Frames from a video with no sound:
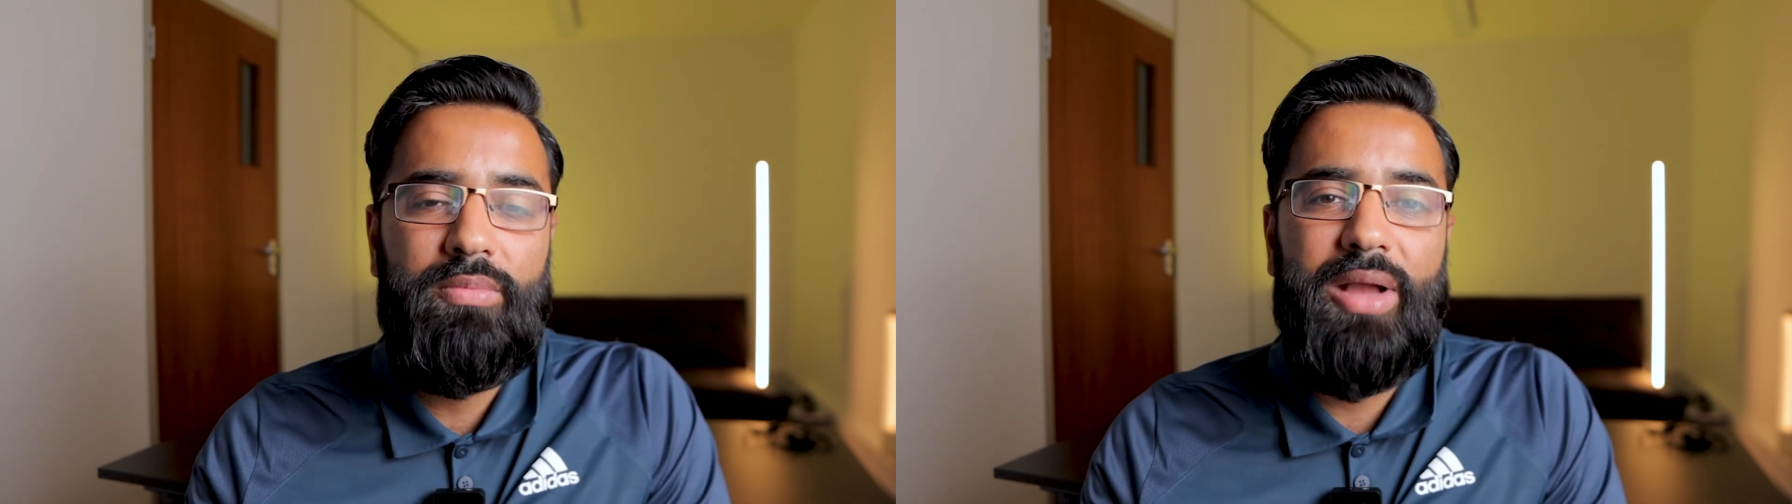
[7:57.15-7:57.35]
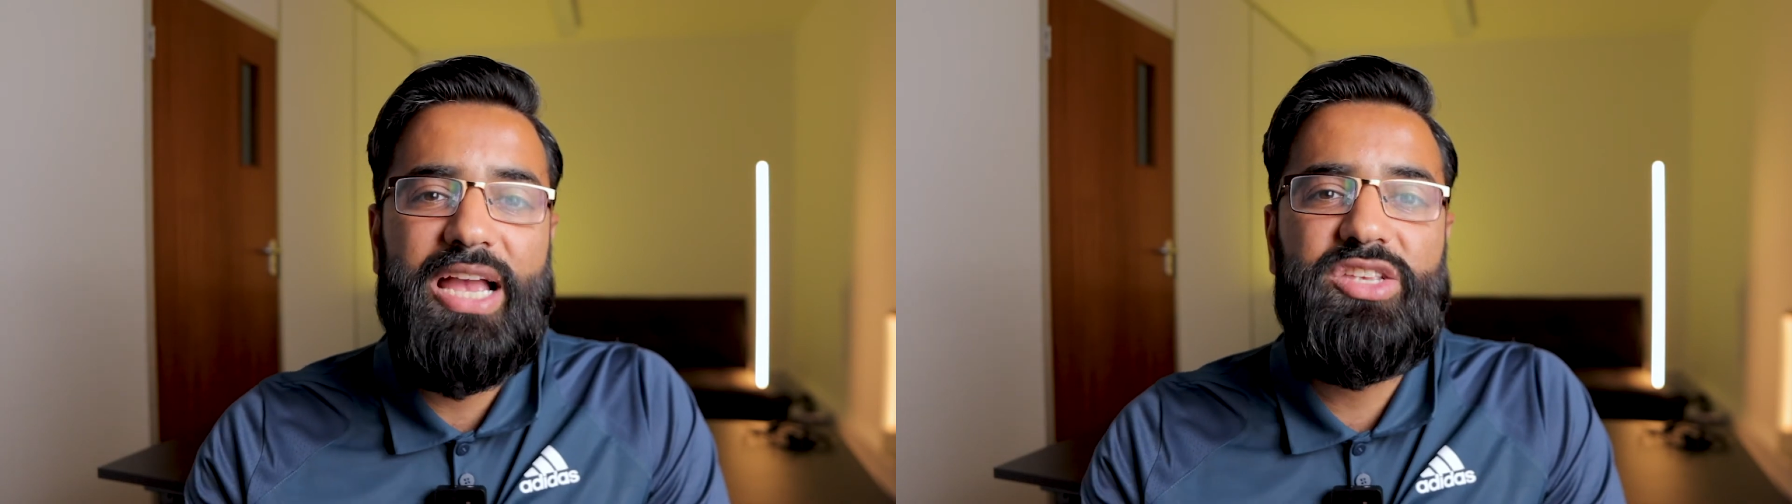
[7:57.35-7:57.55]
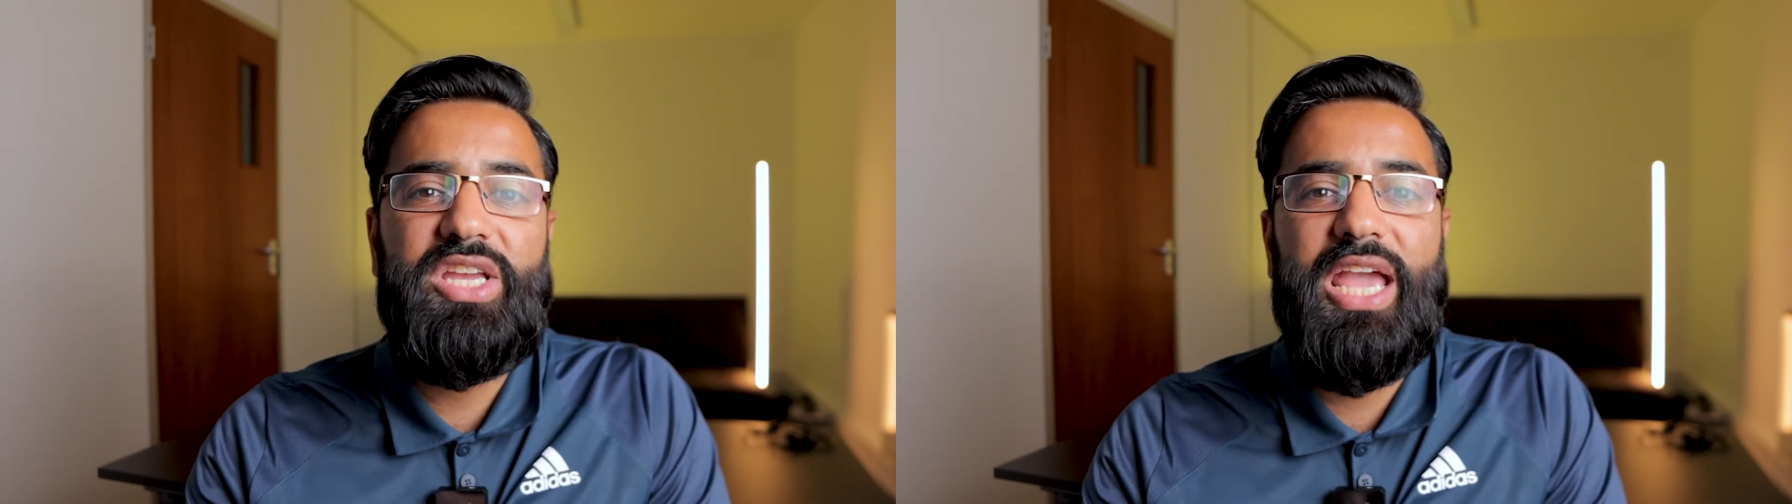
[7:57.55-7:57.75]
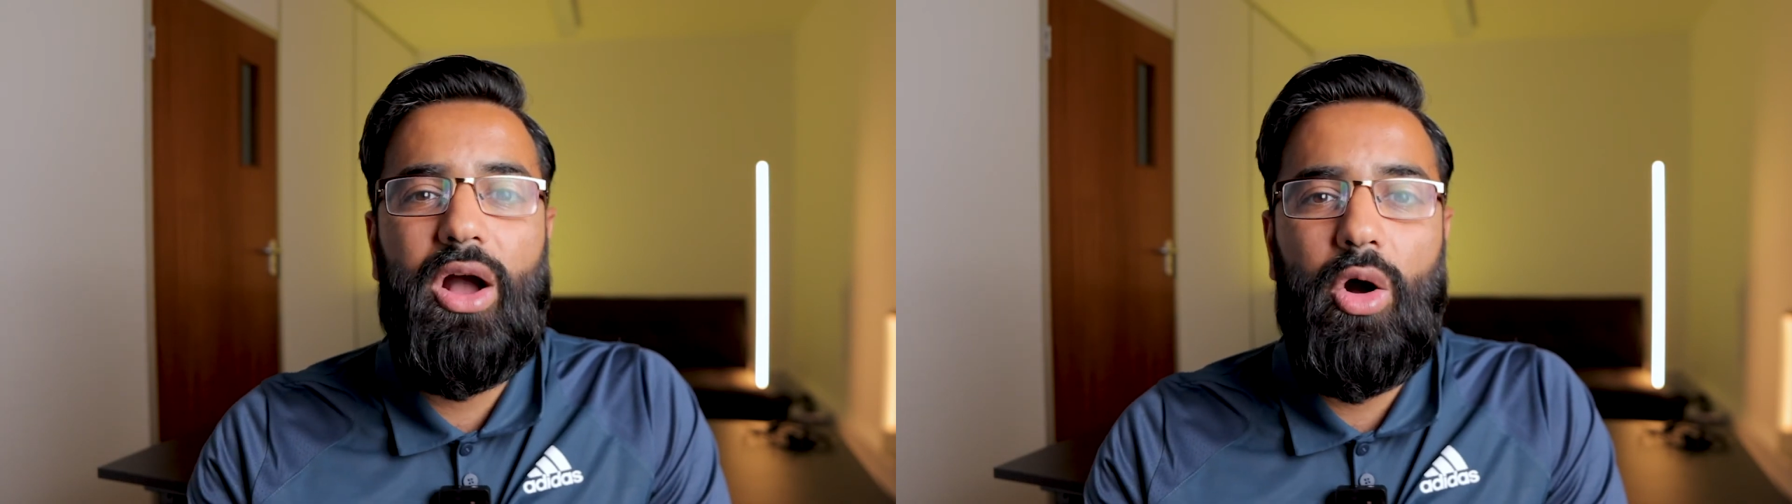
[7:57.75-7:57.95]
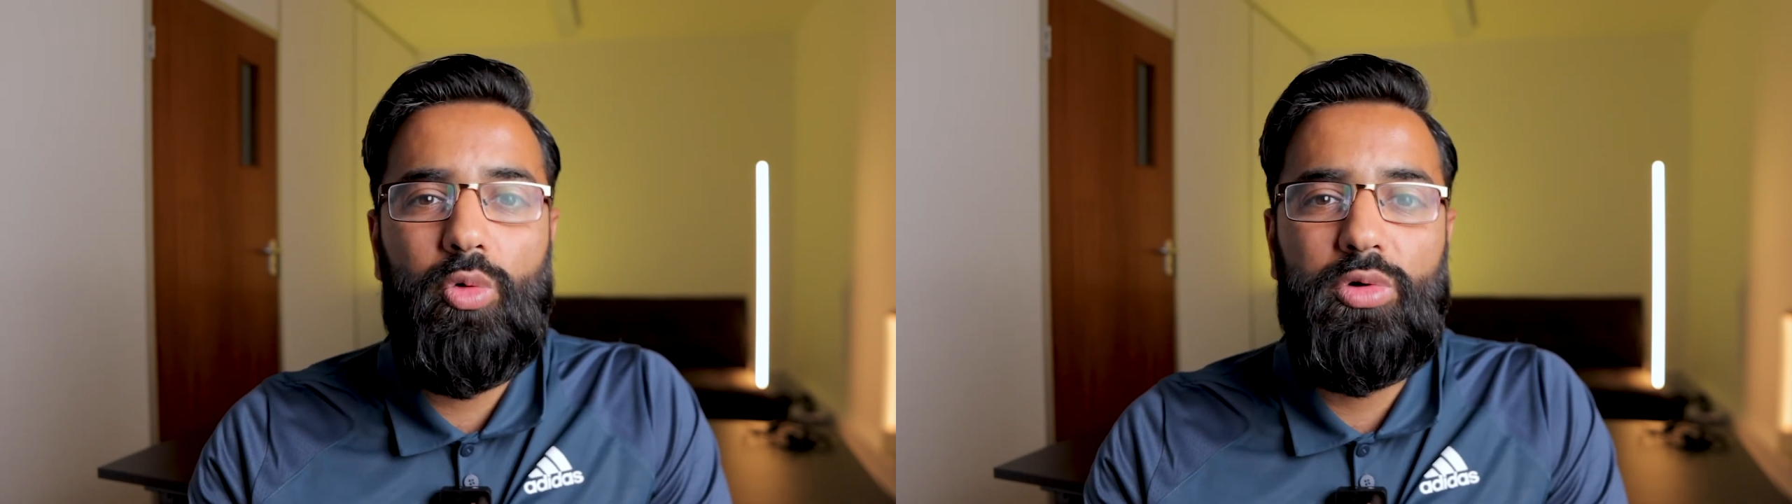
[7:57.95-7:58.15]
But as you get
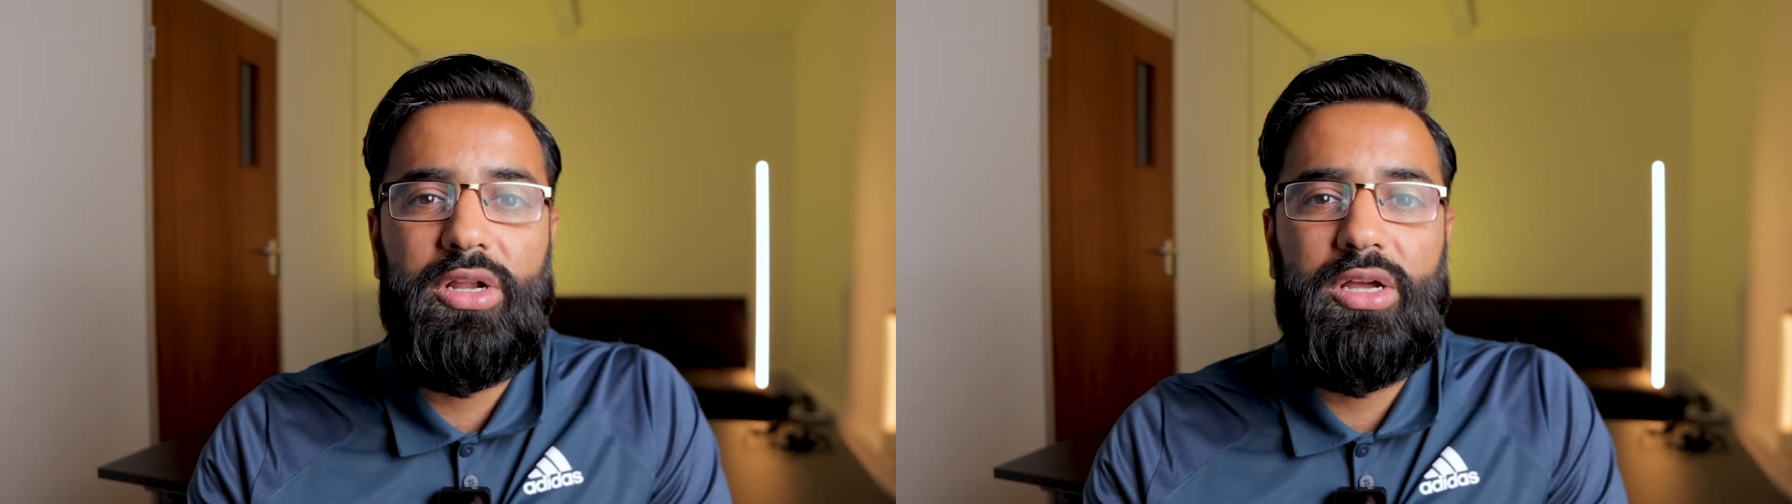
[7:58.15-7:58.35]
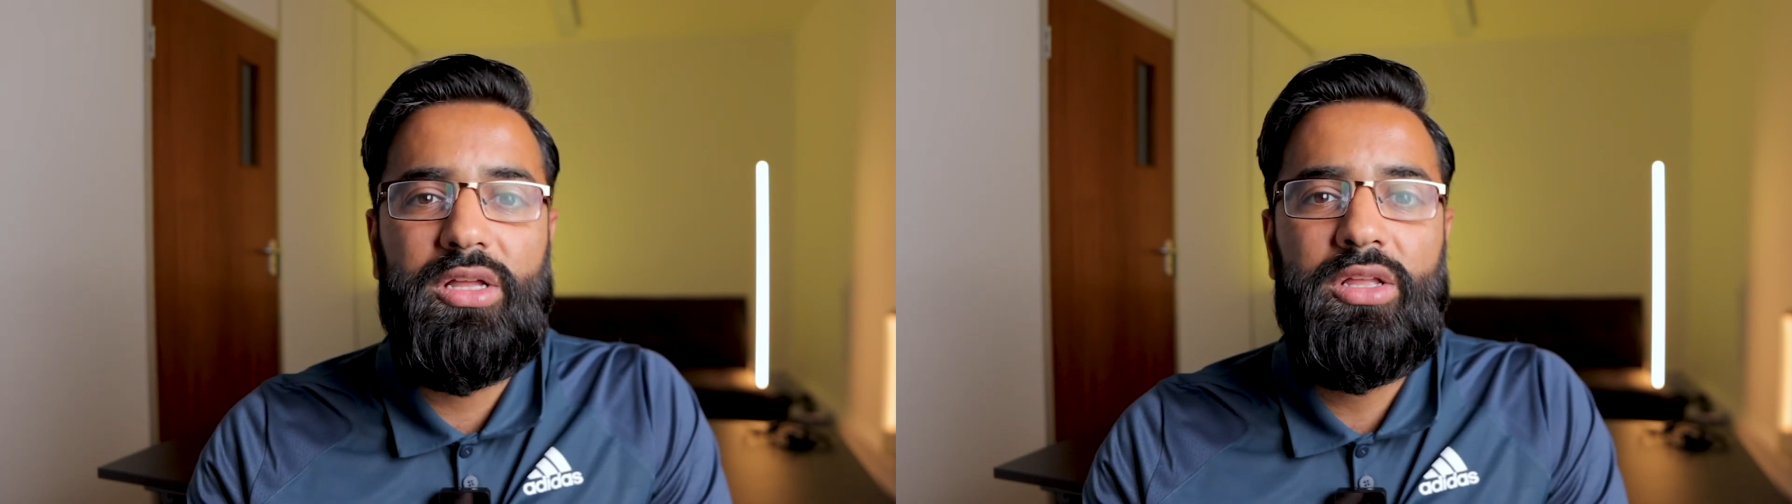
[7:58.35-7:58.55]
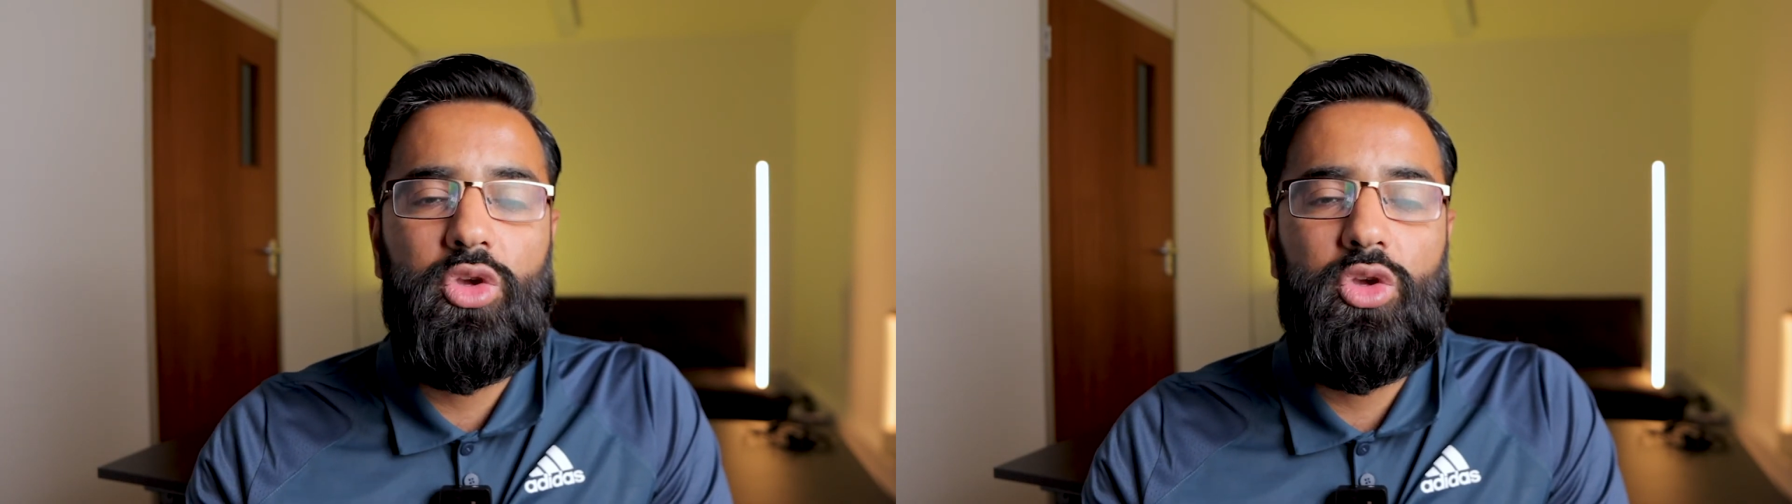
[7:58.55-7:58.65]
older,